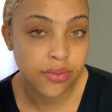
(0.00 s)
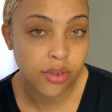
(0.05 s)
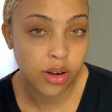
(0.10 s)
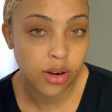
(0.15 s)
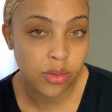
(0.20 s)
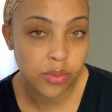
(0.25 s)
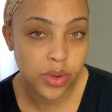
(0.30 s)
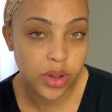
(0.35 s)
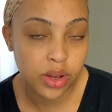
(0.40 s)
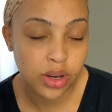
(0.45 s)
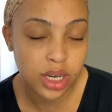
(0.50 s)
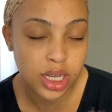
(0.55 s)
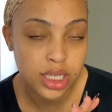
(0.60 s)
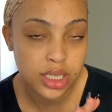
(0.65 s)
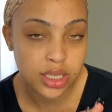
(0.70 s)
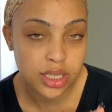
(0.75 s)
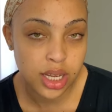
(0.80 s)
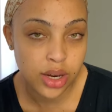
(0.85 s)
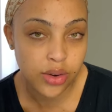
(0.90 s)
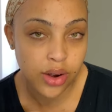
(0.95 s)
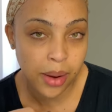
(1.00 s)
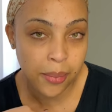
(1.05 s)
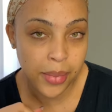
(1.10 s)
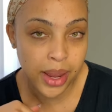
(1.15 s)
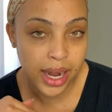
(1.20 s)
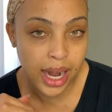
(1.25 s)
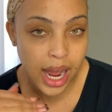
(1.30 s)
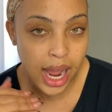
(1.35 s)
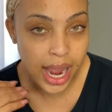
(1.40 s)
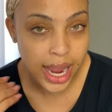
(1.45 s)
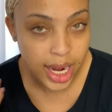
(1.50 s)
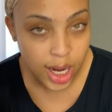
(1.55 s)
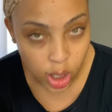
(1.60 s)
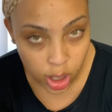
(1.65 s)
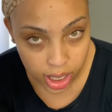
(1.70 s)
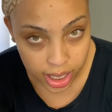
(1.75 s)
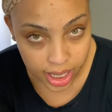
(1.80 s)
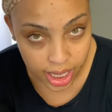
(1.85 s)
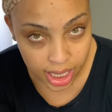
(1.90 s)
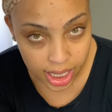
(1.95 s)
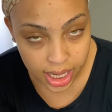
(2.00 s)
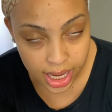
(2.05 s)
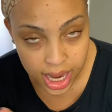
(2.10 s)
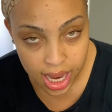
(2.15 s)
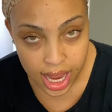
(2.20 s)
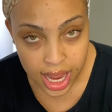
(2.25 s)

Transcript: follow me on Instagram at Iconing.